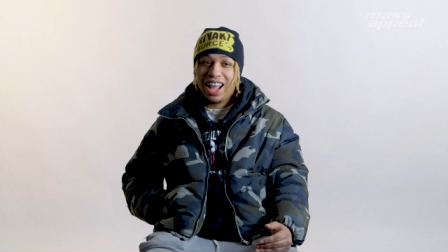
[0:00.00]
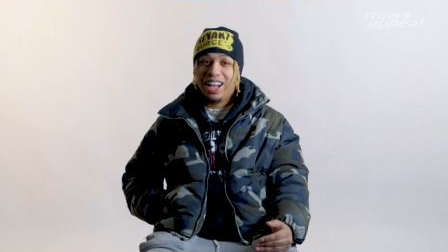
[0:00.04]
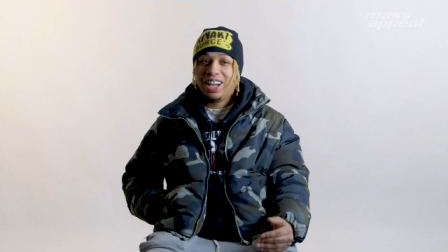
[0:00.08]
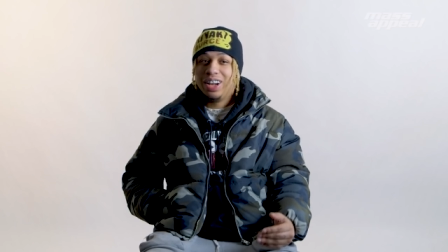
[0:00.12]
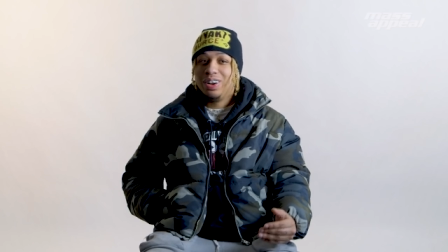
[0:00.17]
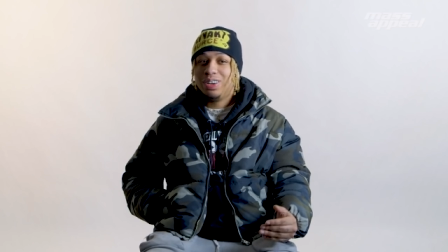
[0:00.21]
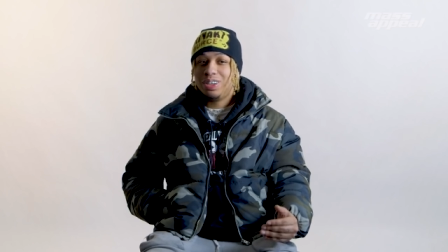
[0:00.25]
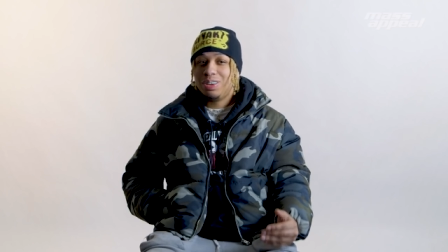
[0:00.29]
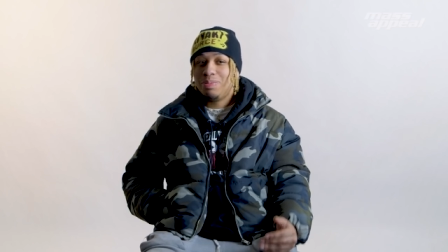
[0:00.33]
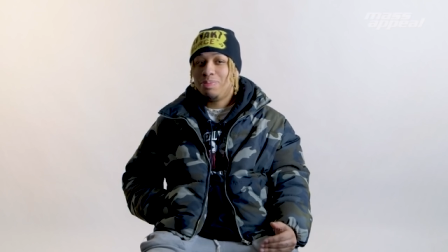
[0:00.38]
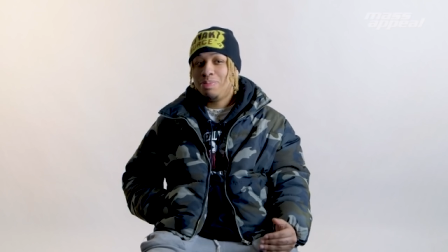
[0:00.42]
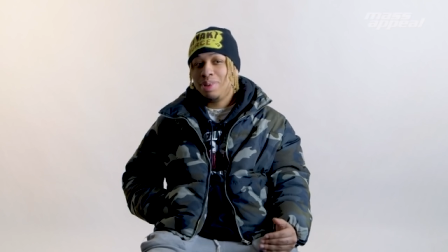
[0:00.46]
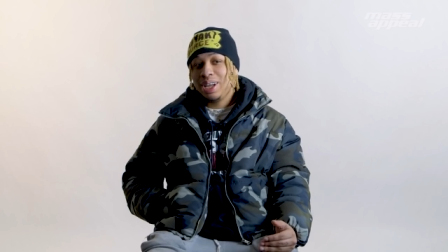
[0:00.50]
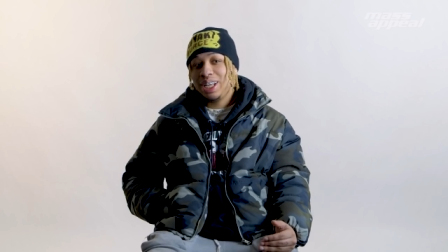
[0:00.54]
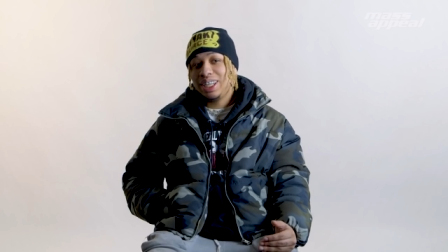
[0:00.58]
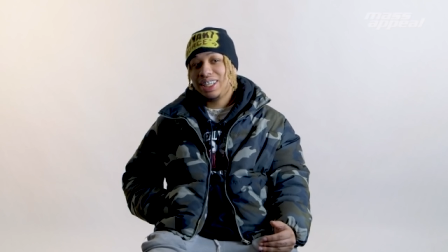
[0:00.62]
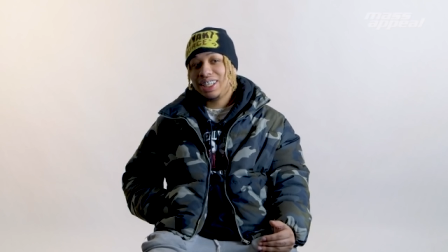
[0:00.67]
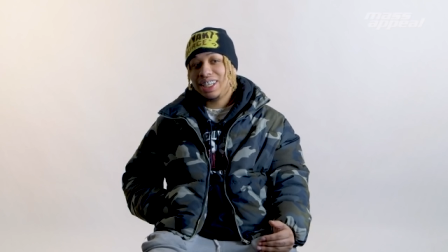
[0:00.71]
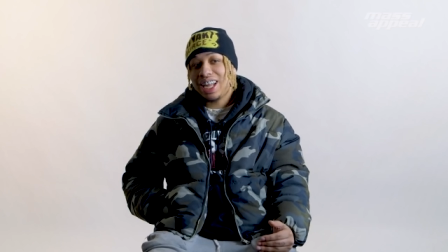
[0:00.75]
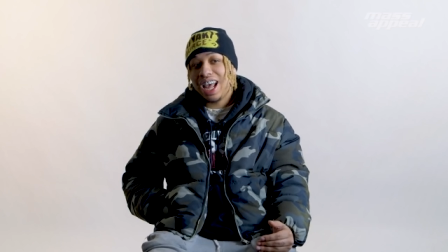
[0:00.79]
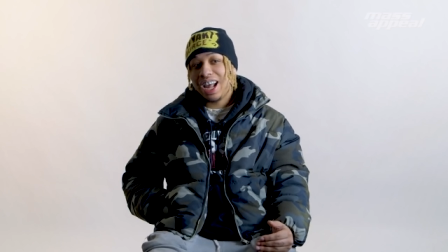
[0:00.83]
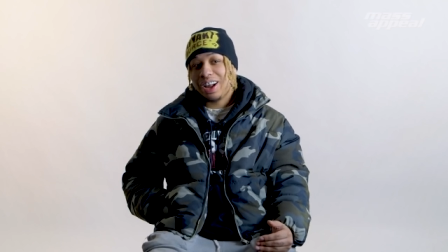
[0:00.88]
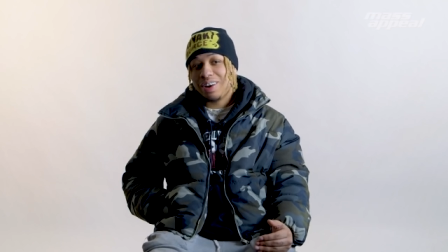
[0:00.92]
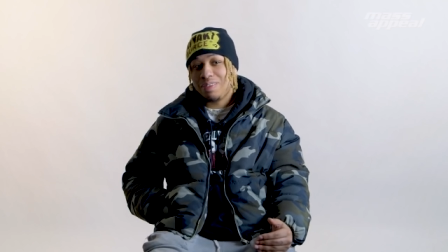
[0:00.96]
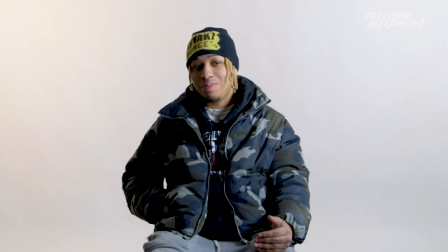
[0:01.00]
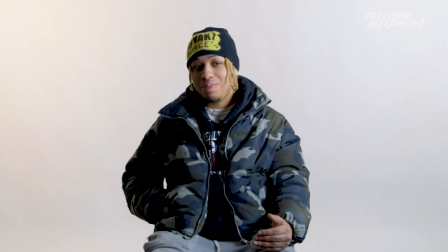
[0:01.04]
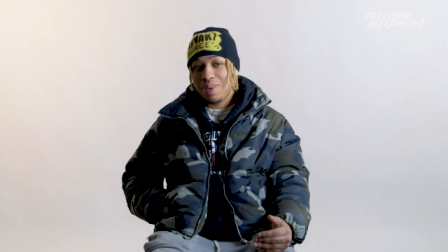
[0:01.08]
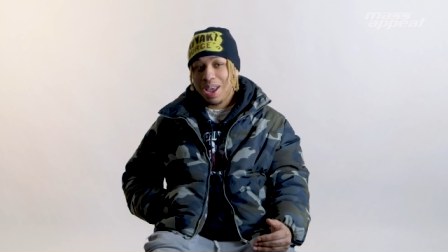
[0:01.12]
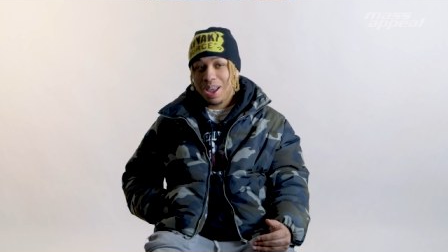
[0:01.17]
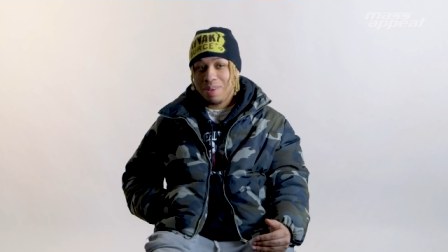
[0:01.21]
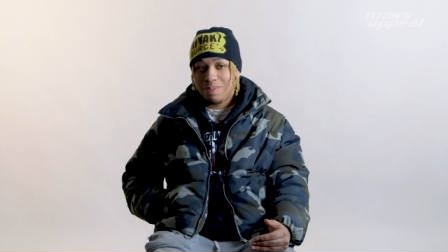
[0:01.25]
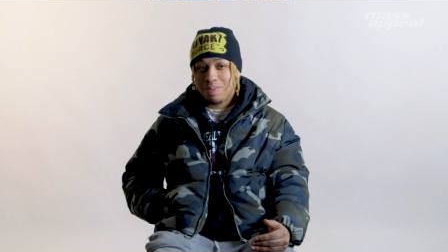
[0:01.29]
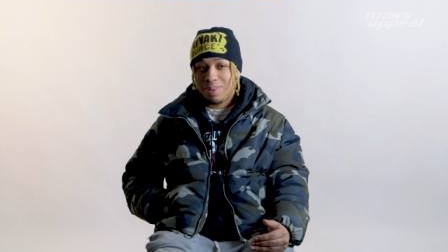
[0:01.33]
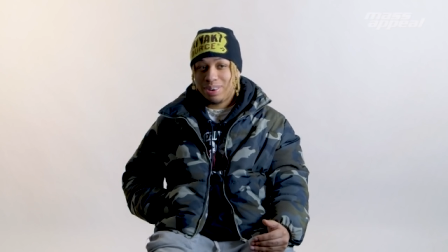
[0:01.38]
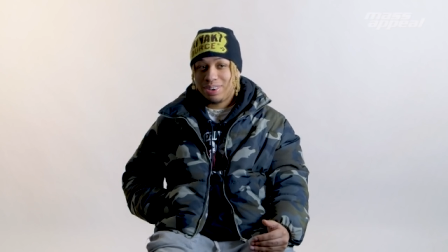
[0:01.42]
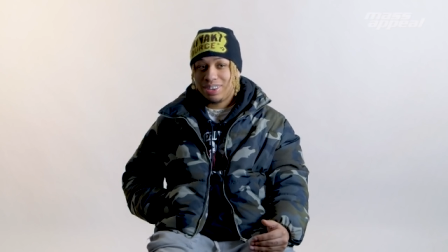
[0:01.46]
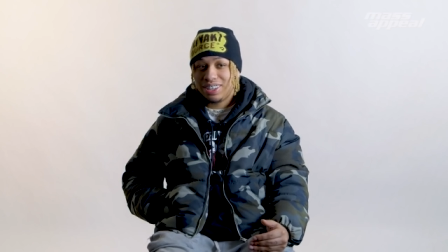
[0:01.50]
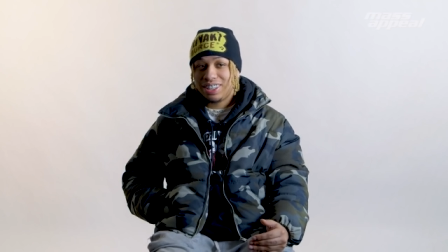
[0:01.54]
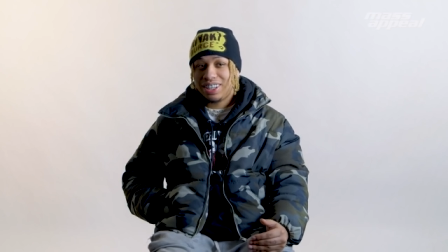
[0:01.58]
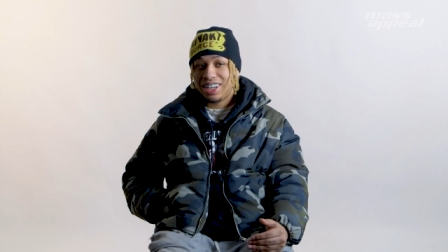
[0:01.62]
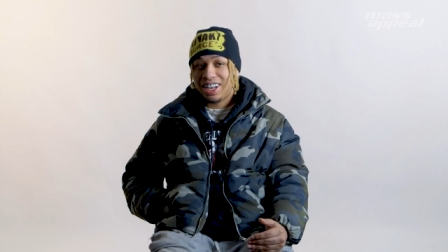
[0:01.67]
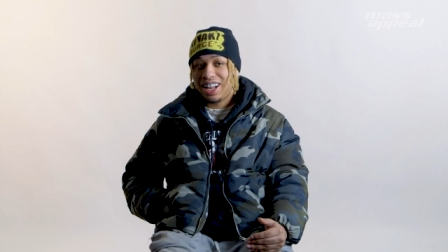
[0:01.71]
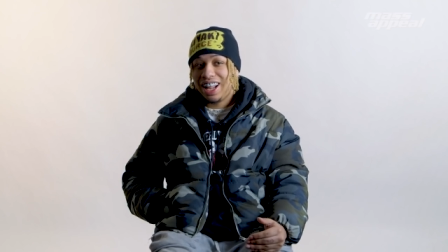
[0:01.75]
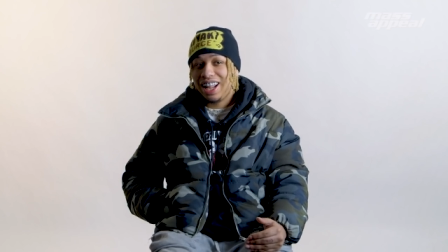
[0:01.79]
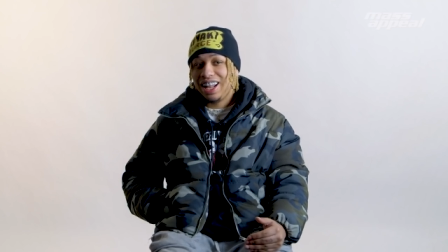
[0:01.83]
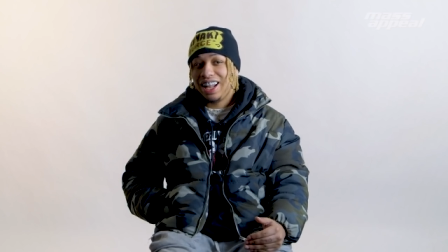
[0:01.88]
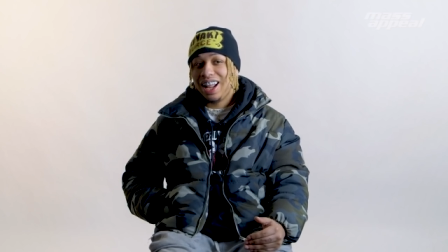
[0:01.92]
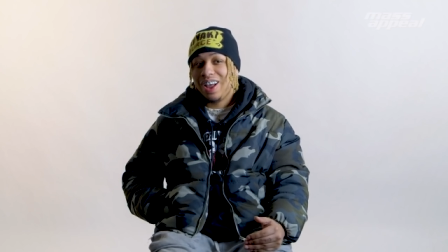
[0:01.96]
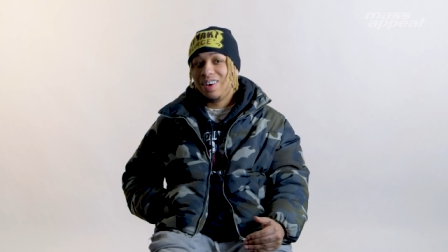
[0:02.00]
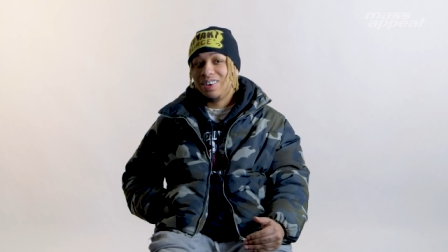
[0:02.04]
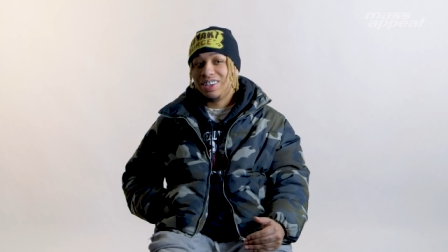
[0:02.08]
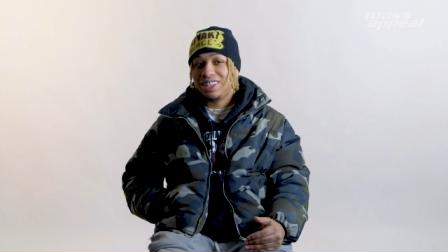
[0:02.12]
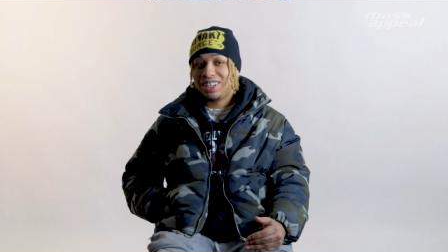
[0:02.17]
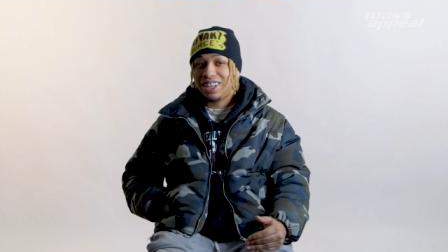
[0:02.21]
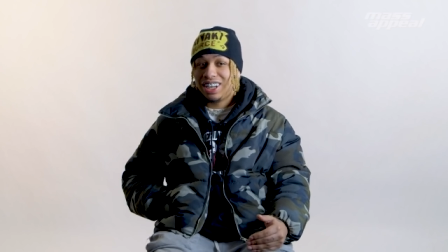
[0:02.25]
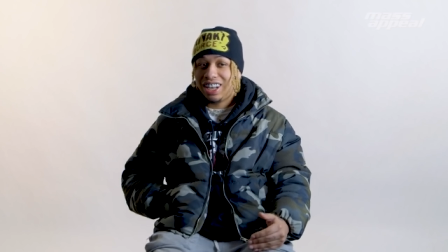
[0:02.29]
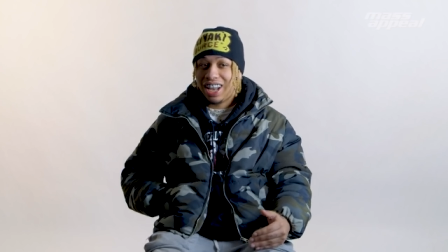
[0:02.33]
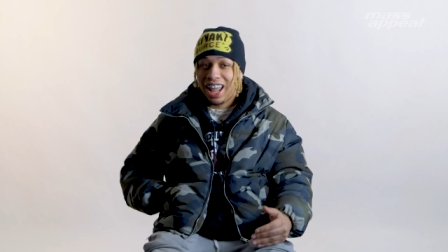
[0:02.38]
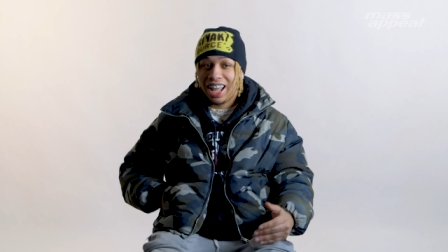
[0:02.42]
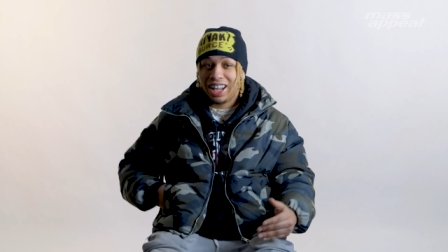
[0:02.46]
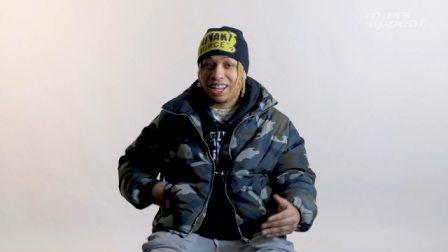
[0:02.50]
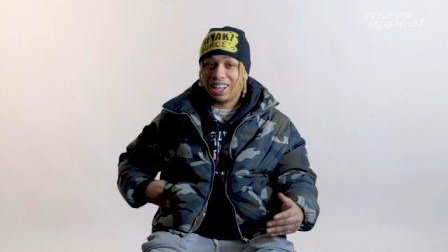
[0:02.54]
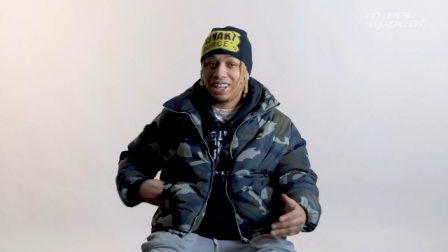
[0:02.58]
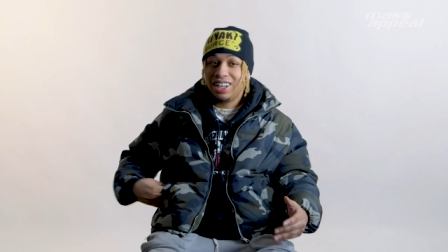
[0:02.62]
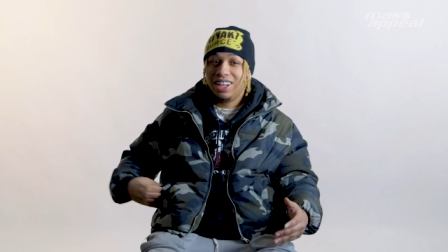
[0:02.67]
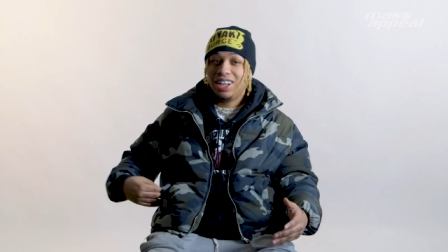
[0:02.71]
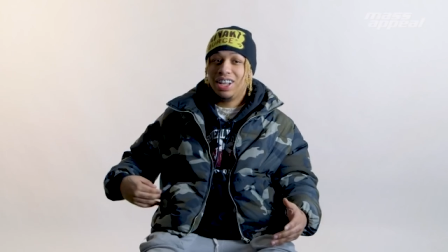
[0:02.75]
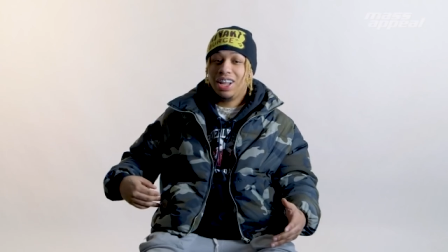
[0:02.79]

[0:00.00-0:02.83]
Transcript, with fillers: and there was a big stack of papers that was like,